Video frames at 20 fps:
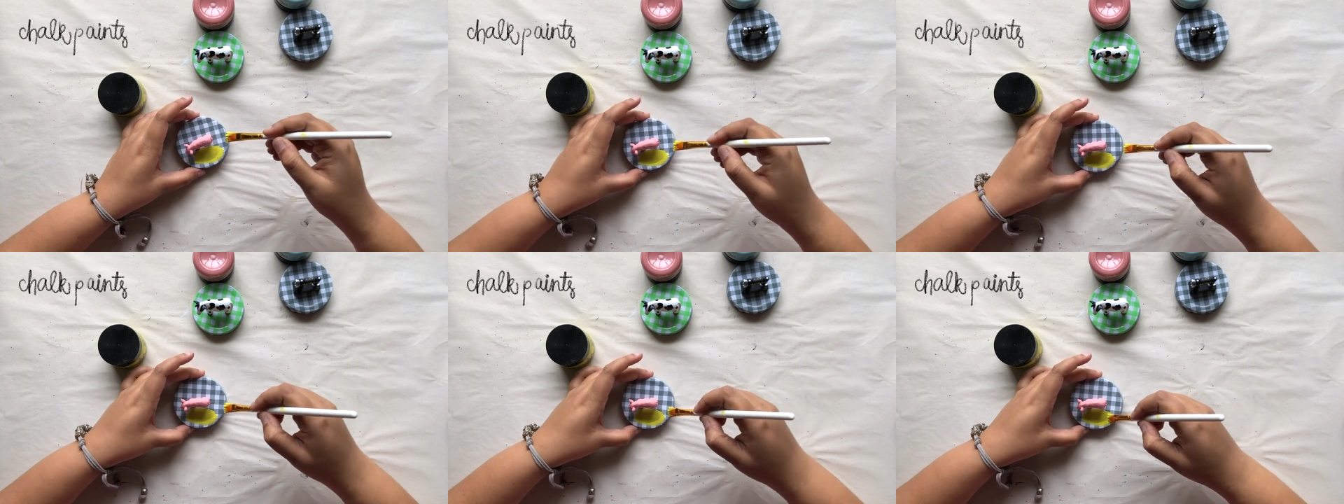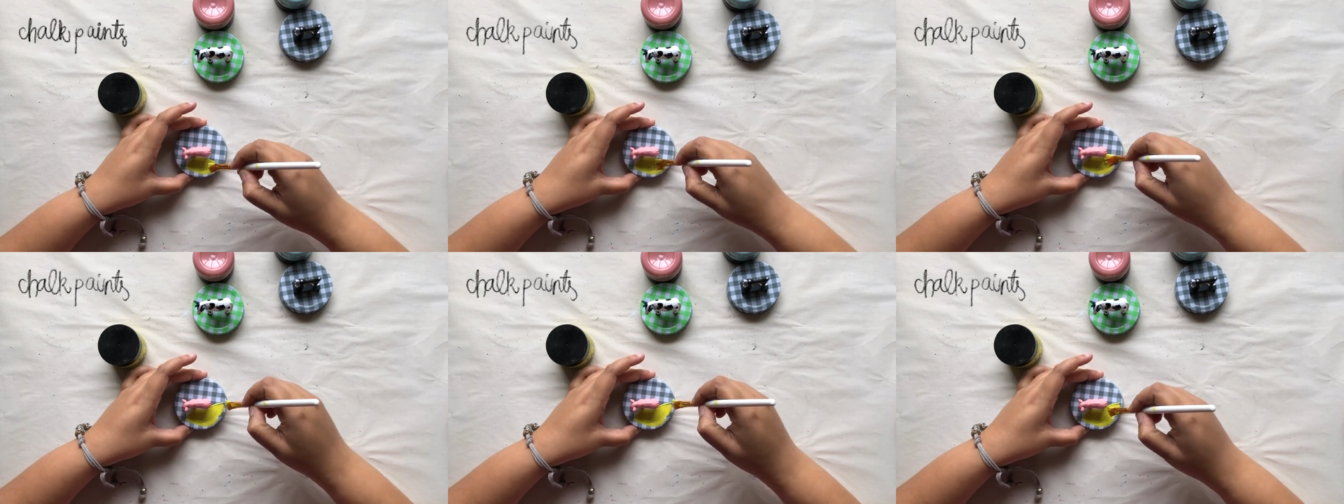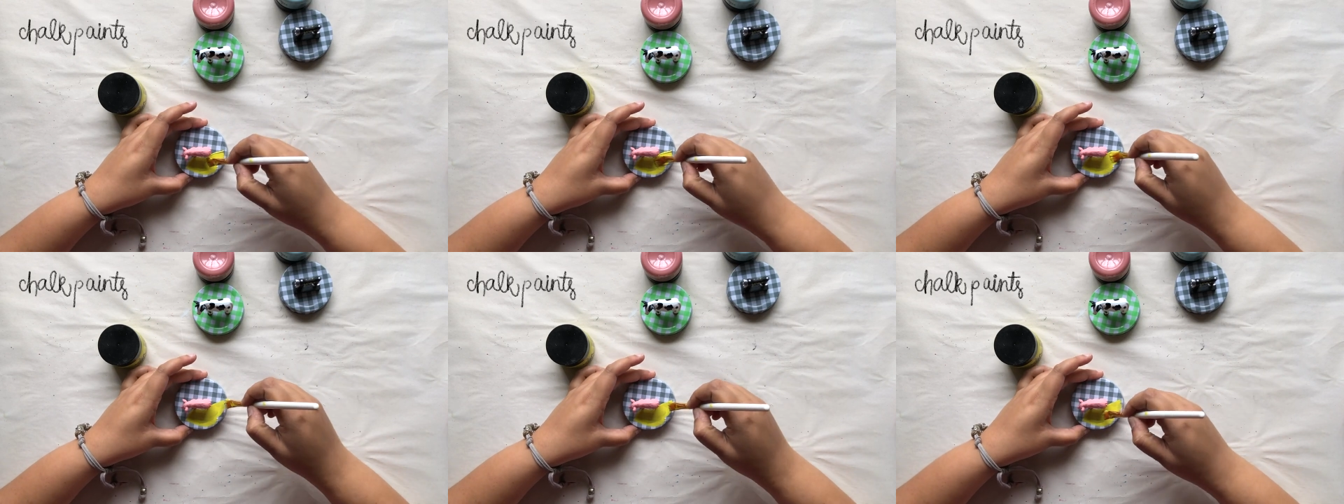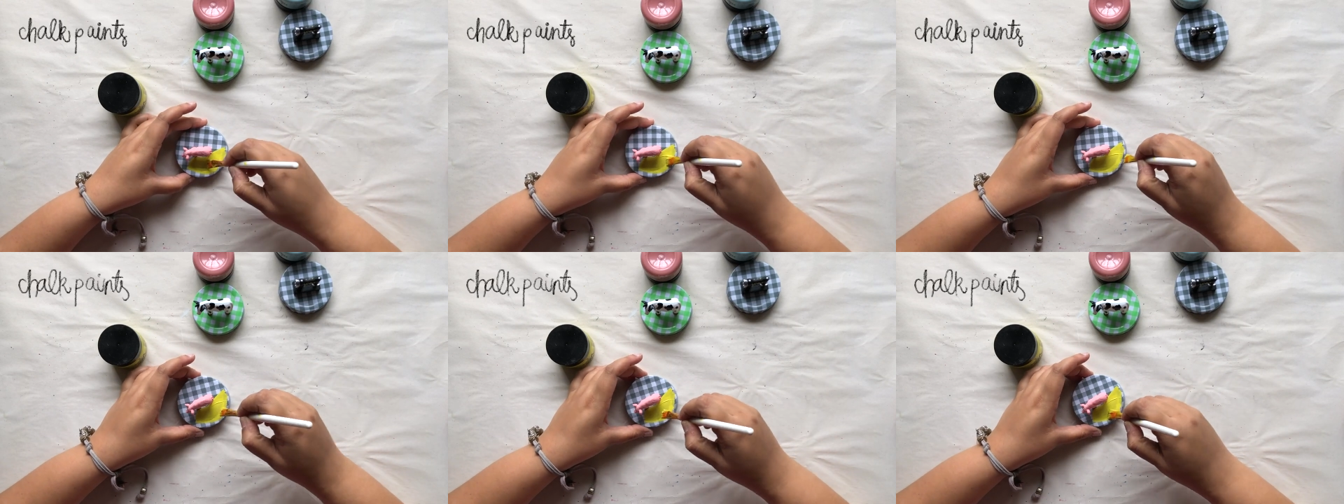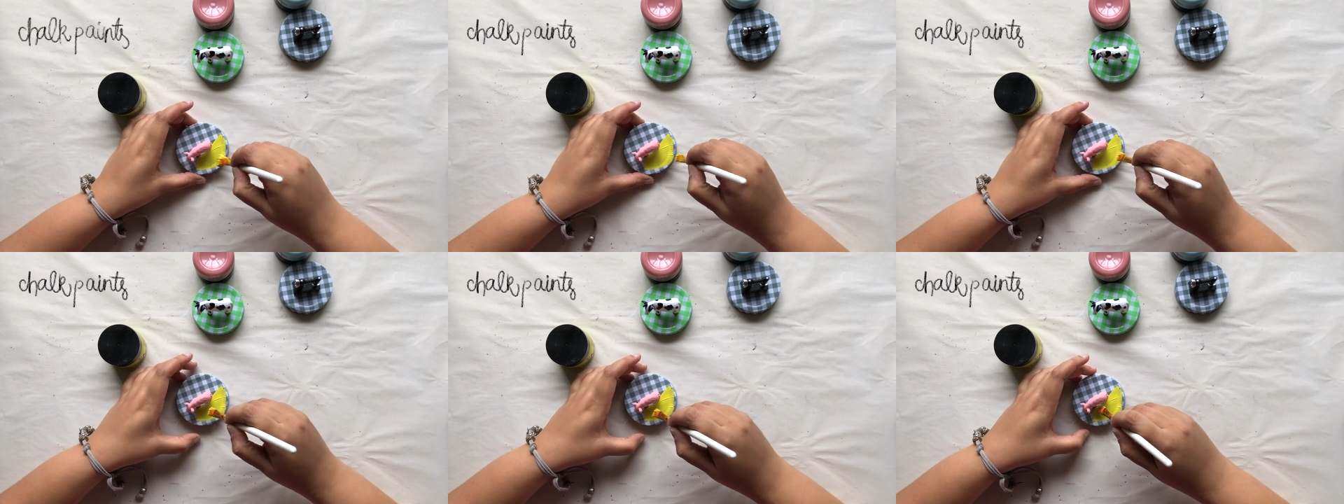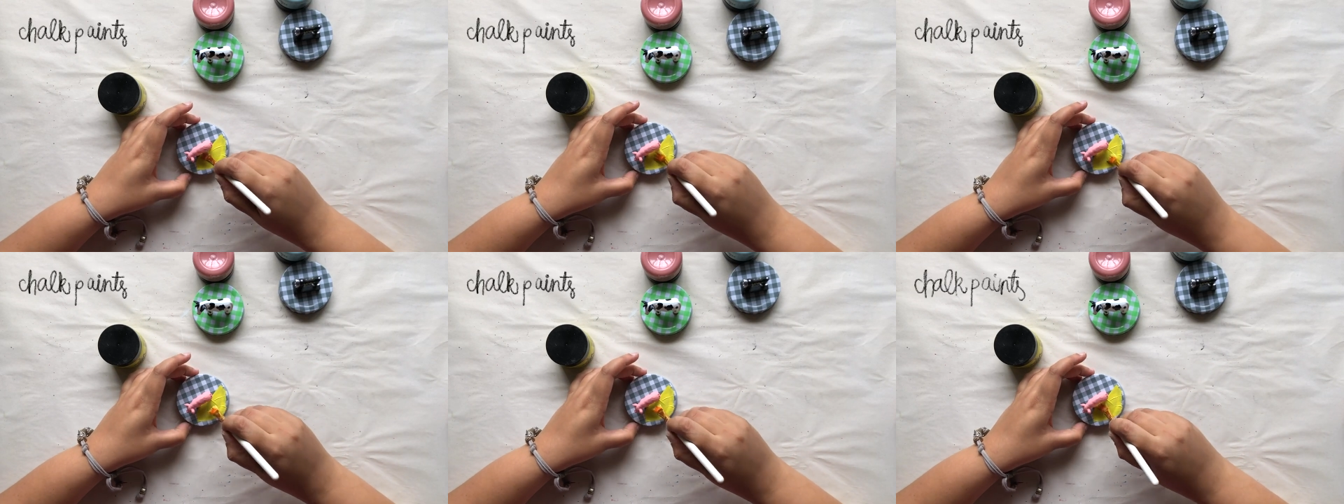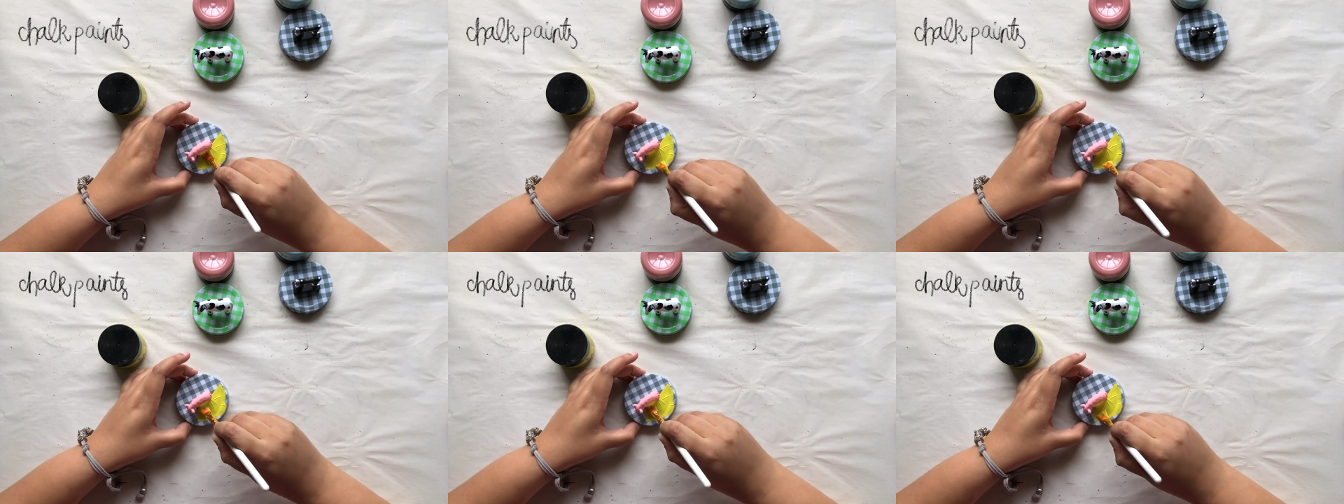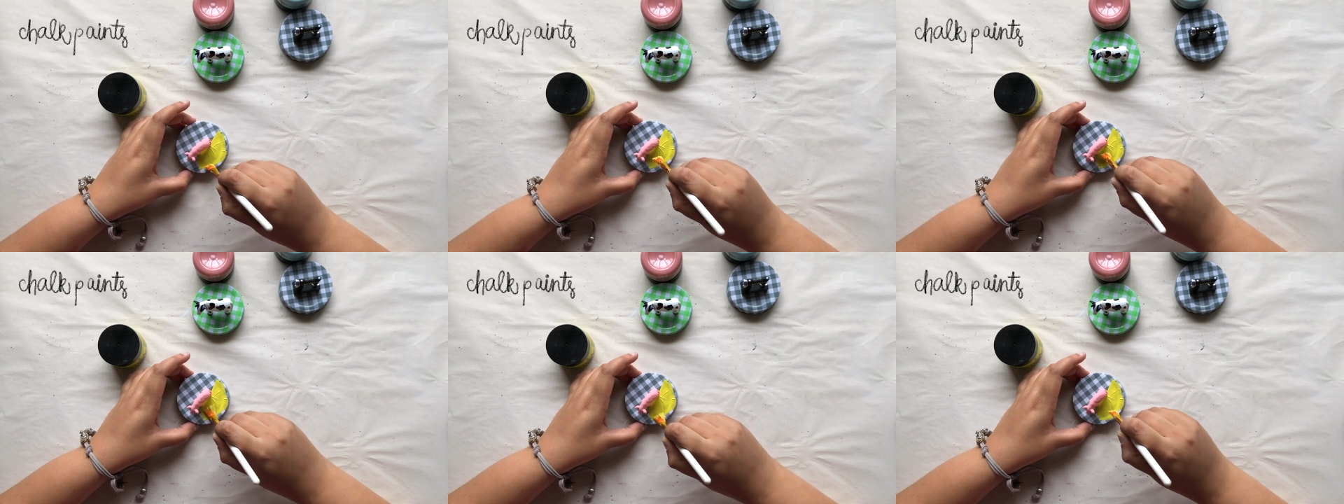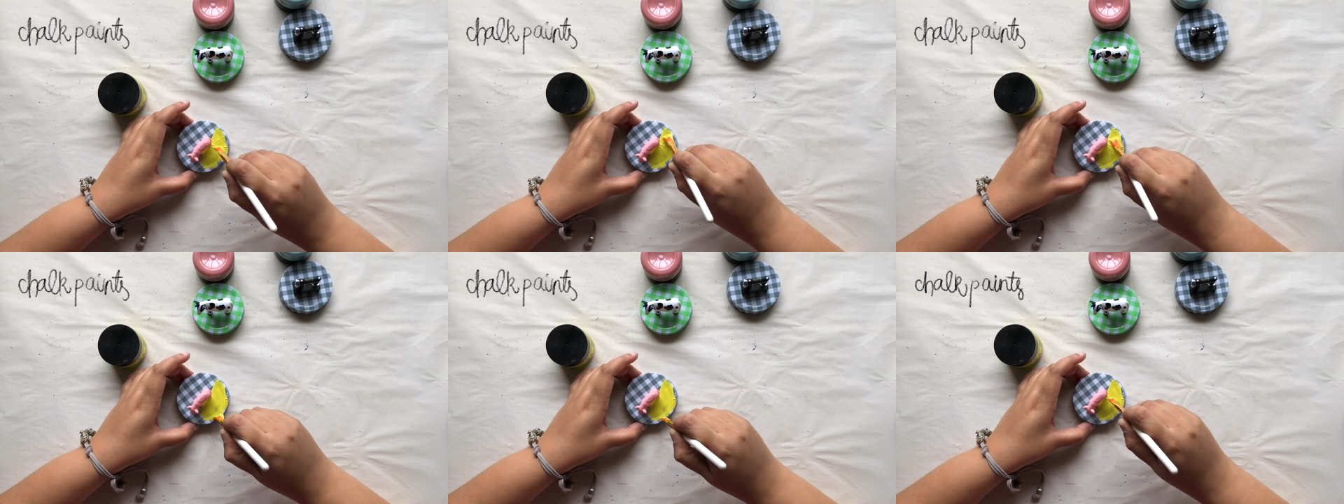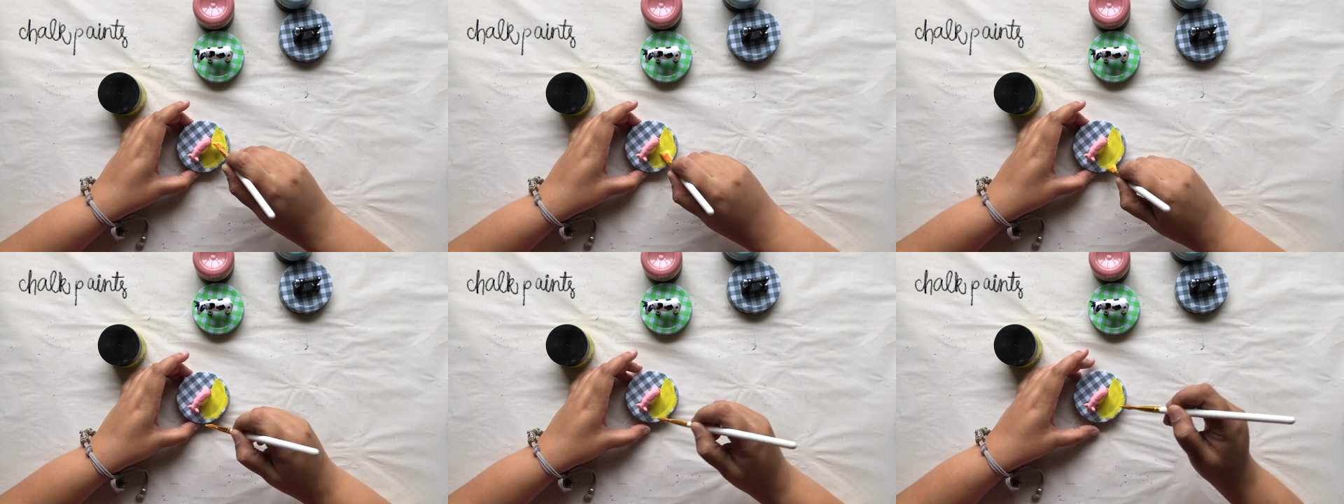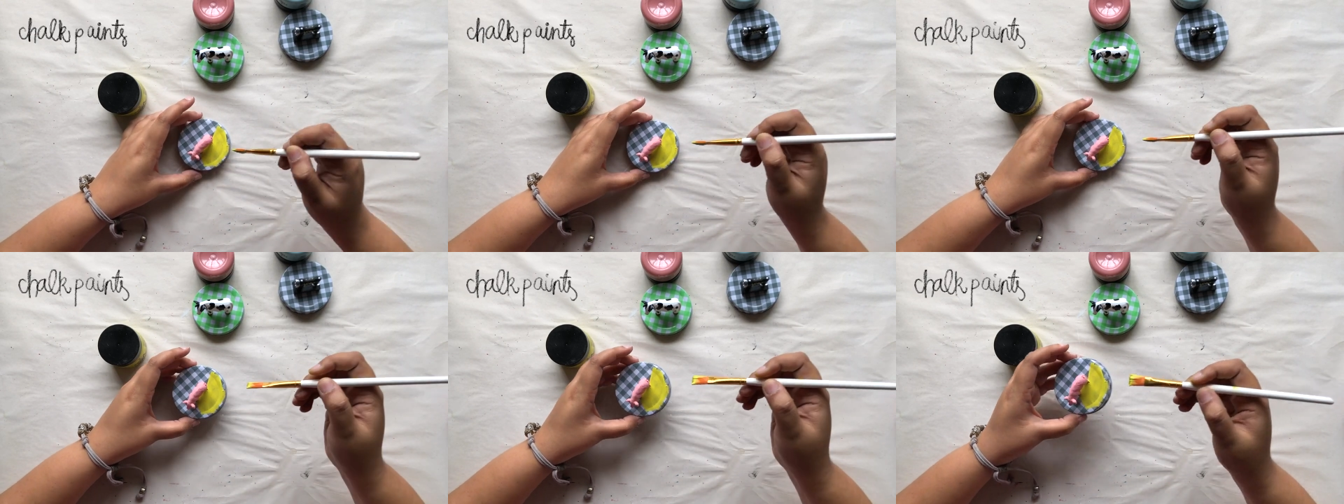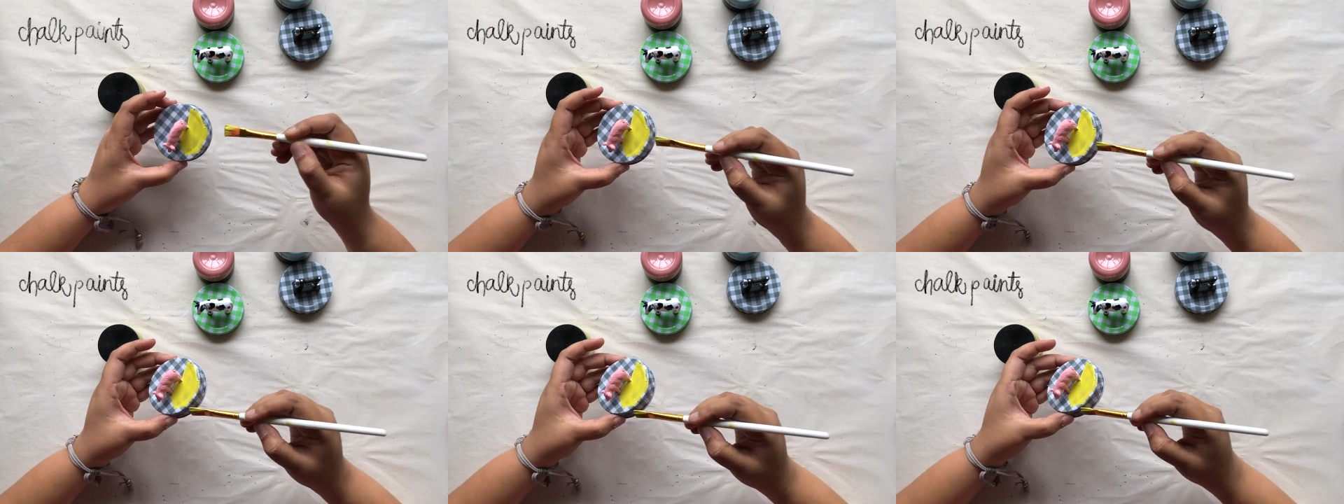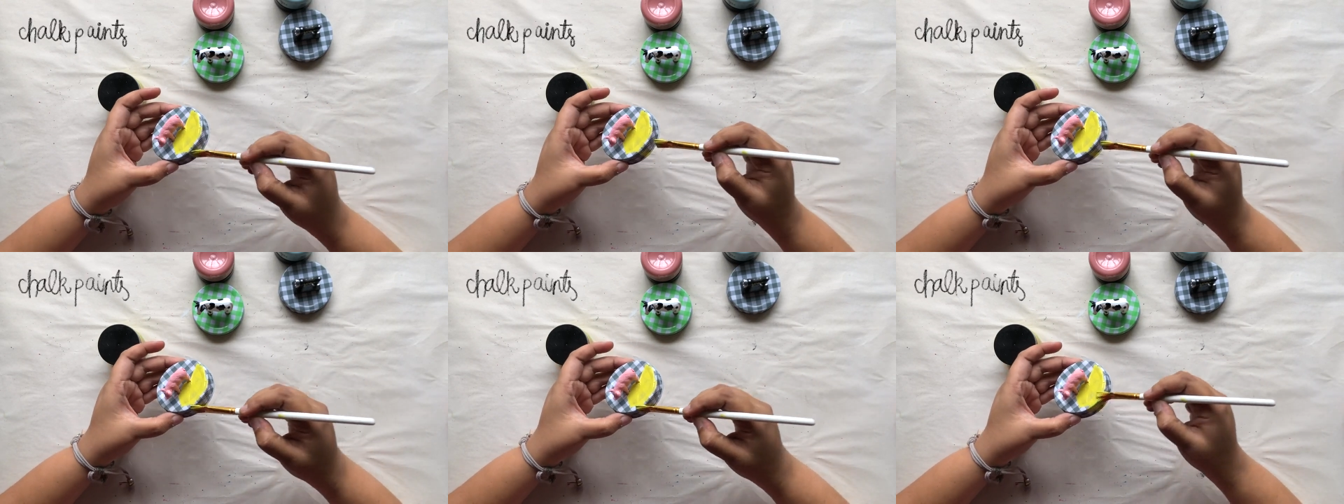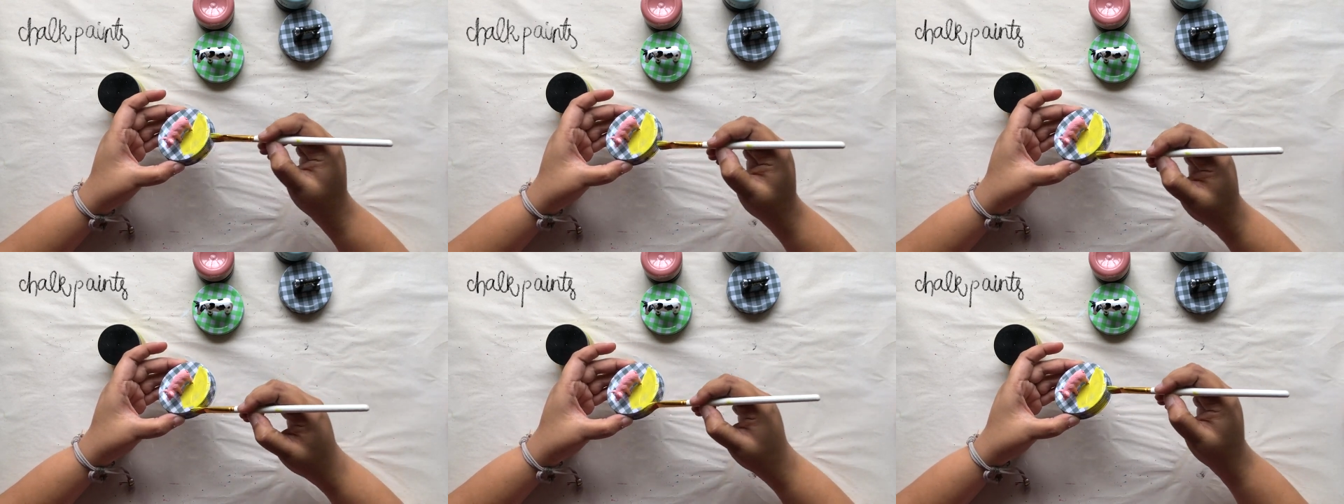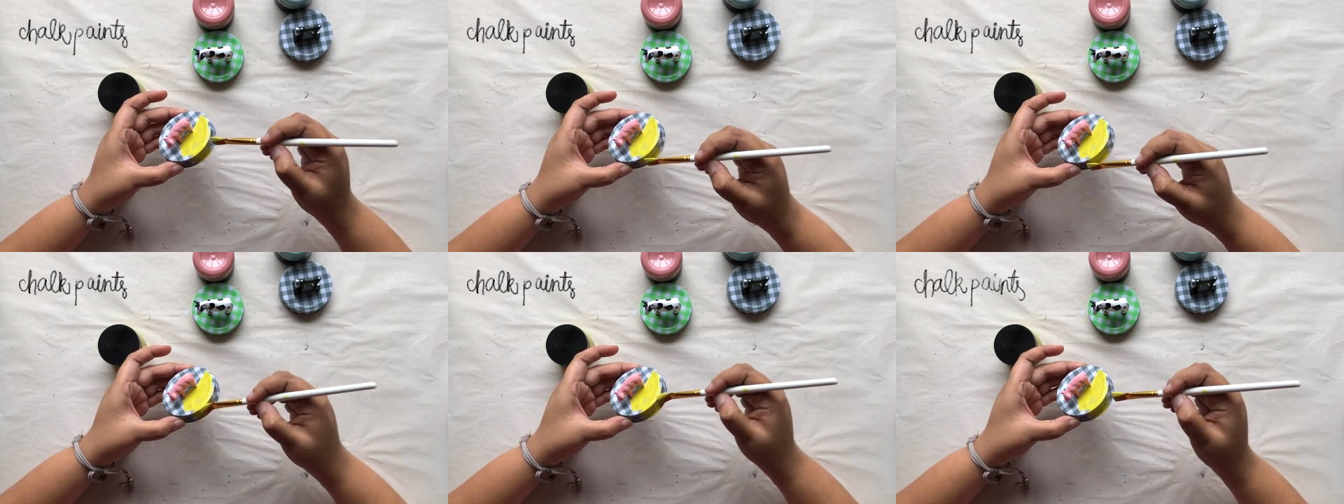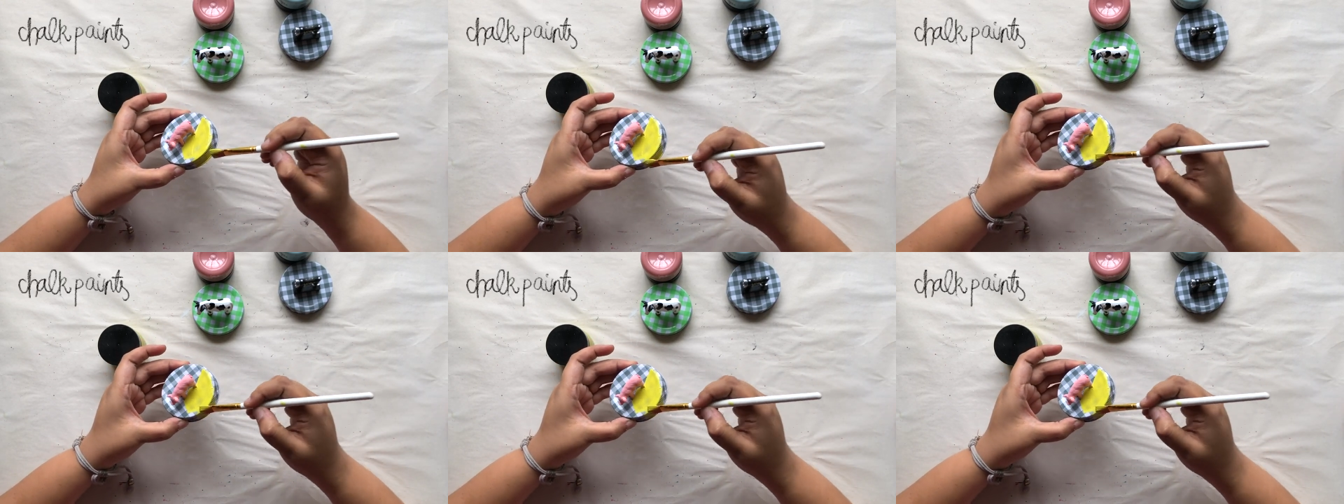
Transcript: [unreadable: no face in view]